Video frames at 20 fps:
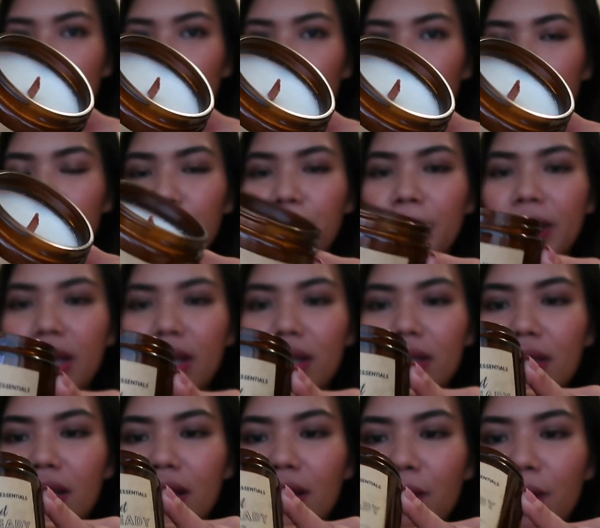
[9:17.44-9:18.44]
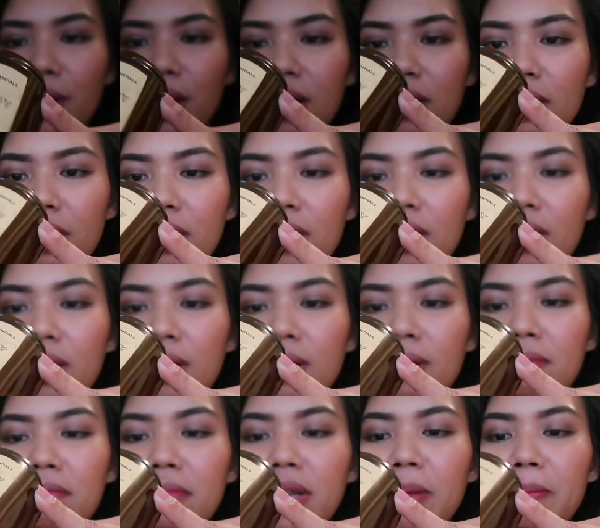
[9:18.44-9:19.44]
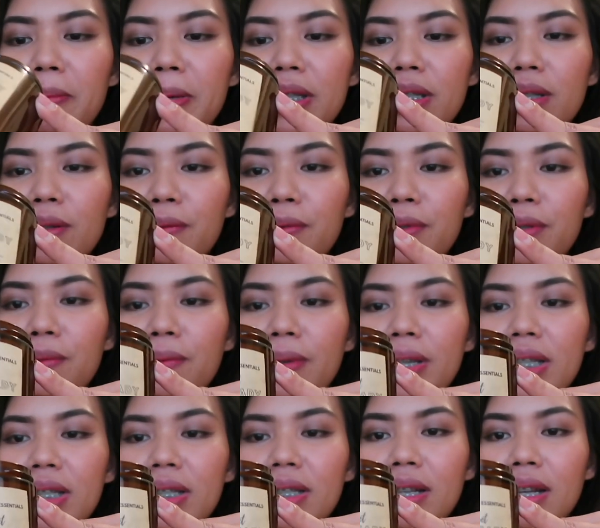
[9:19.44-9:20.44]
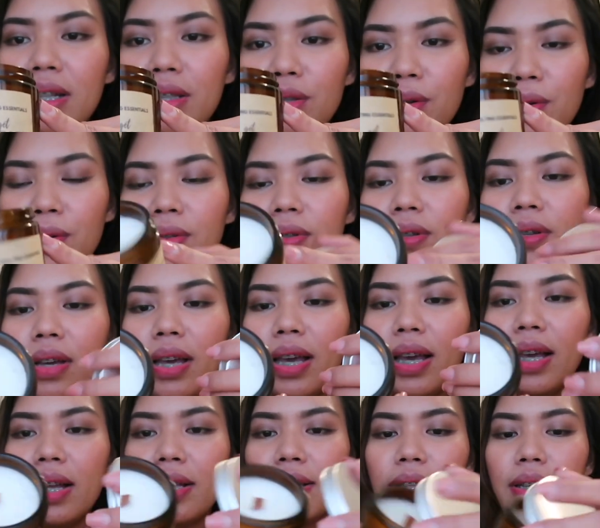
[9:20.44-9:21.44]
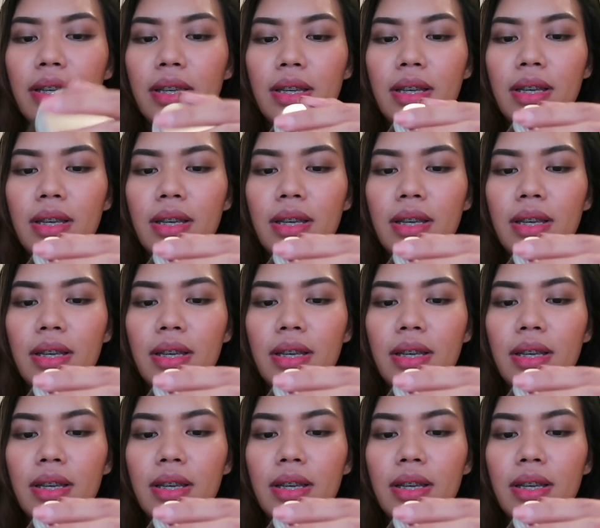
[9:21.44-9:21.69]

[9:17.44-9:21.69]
a wood wick. Dalawang manipis na wood wicks ito, and